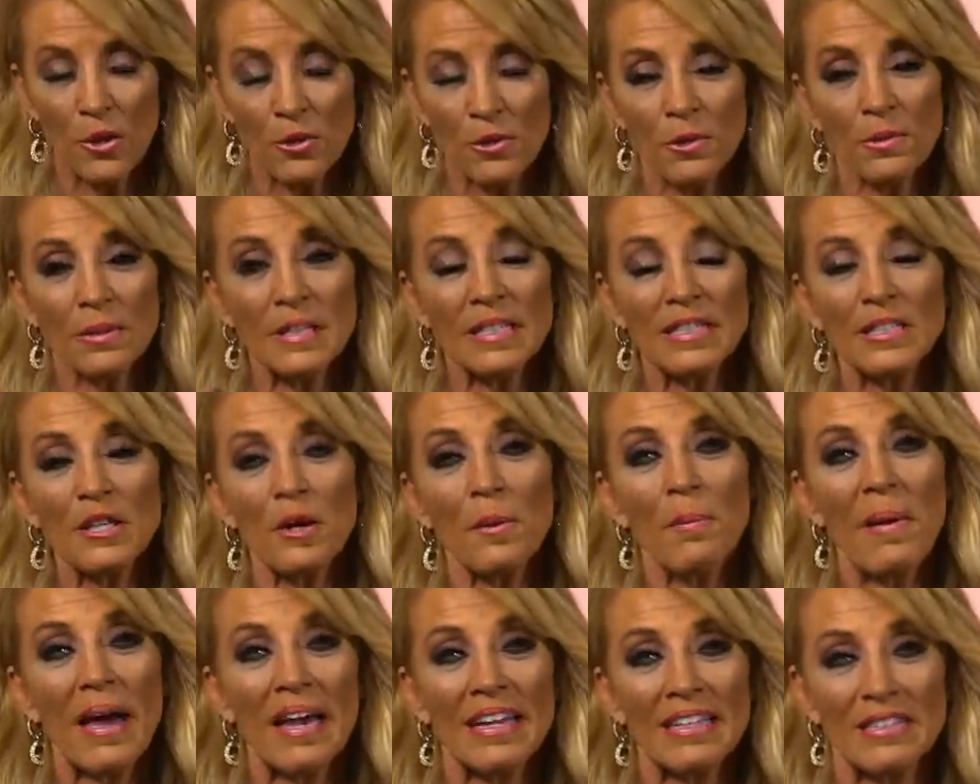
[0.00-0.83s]
So let's
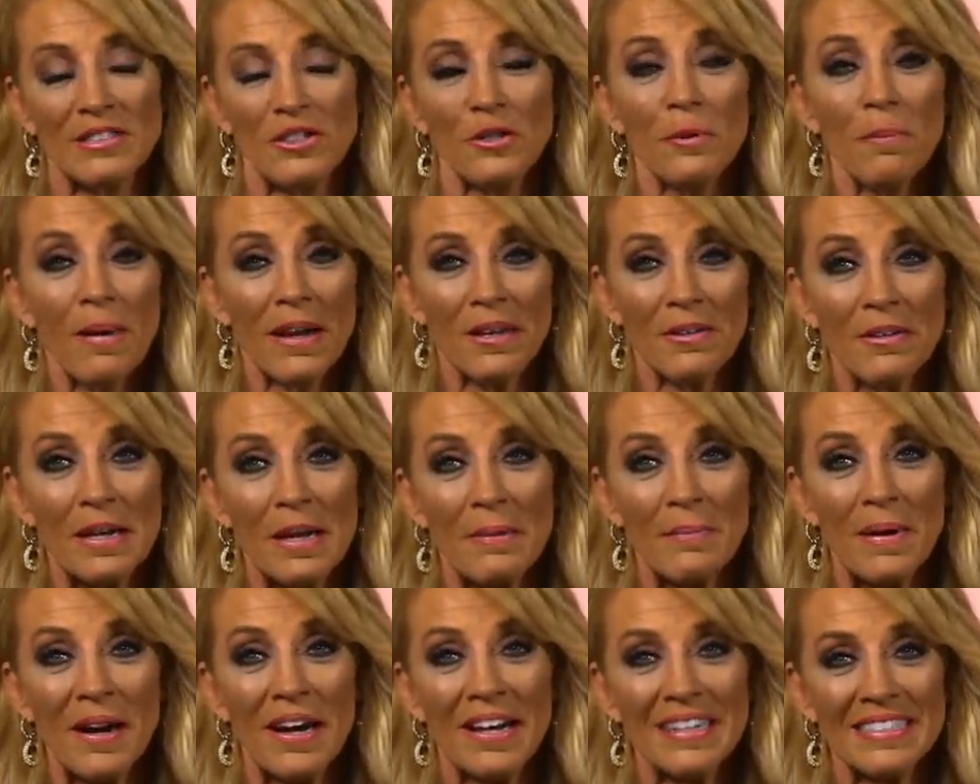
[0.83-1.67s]
go back to my
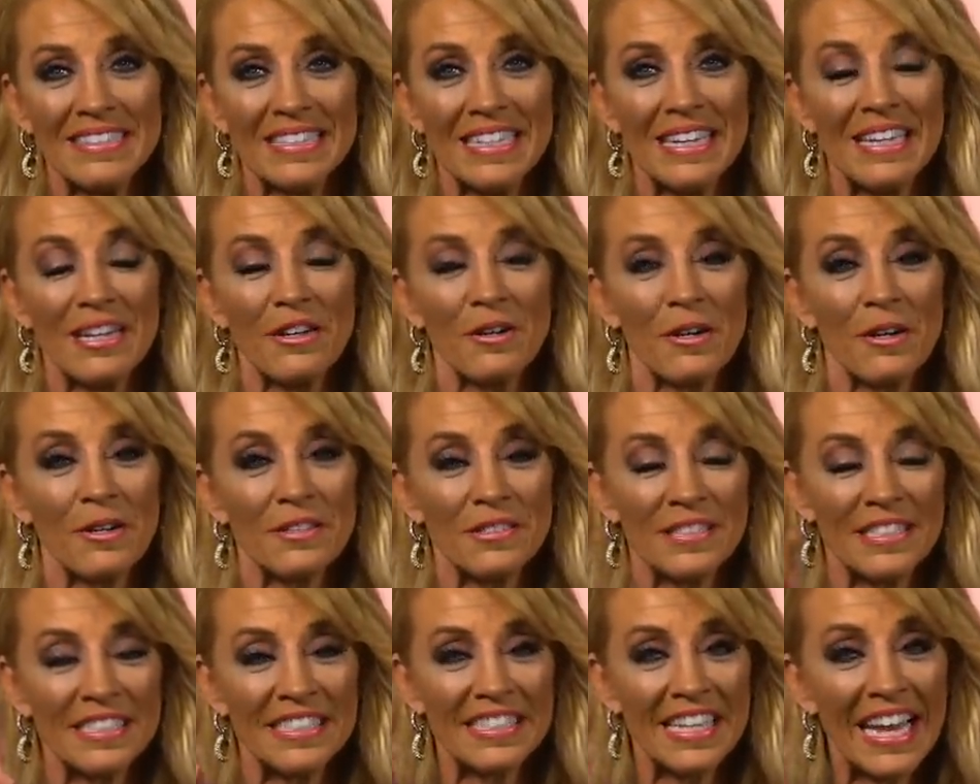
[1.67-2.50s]
grandma to hear
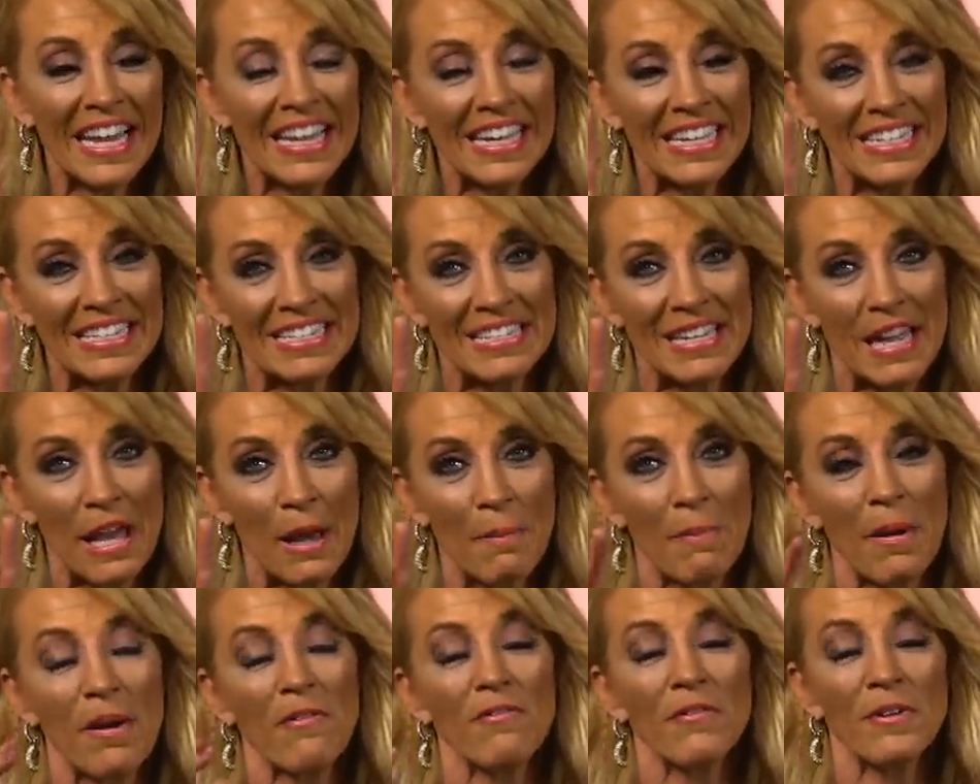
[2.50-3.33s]
her second
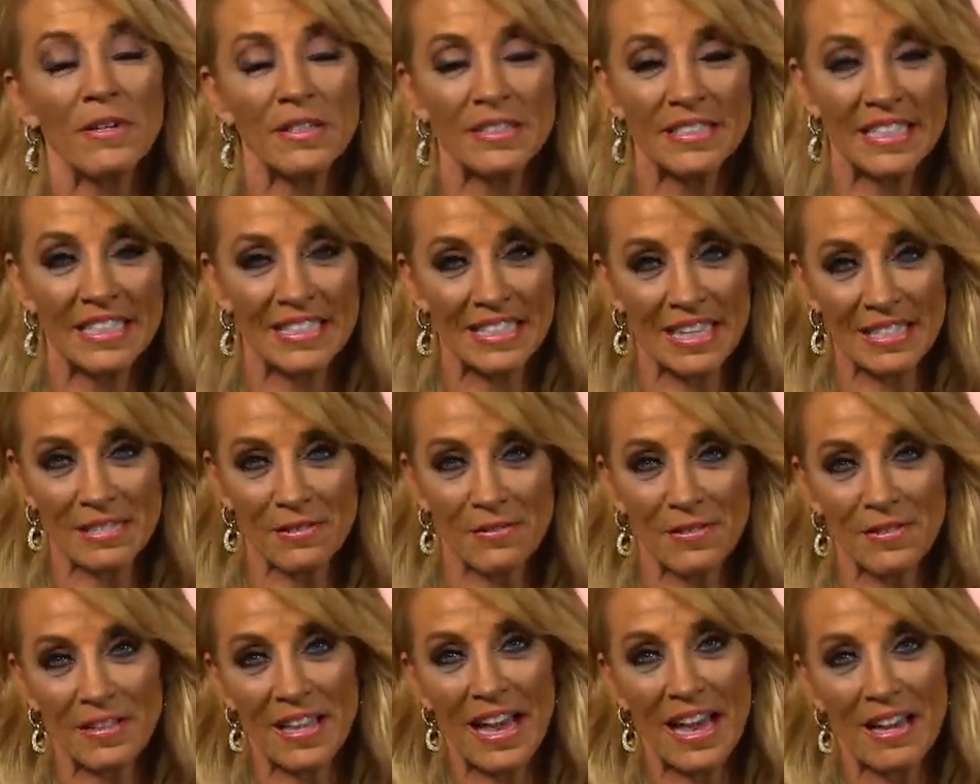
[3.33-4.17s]
tip for a
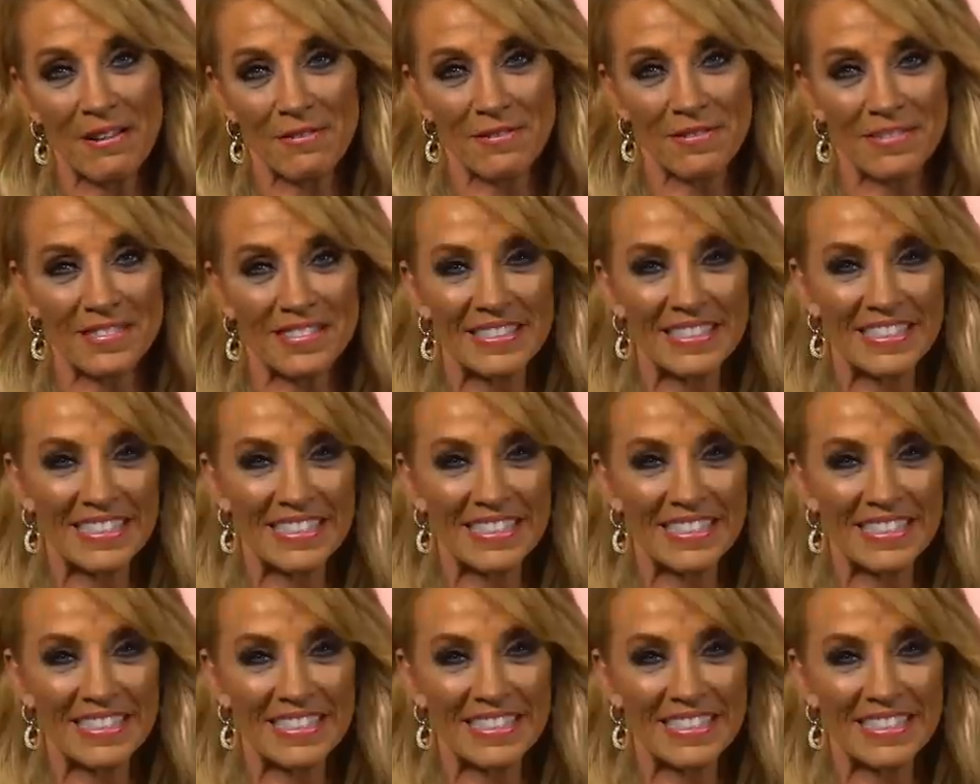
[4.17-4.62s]
successful life.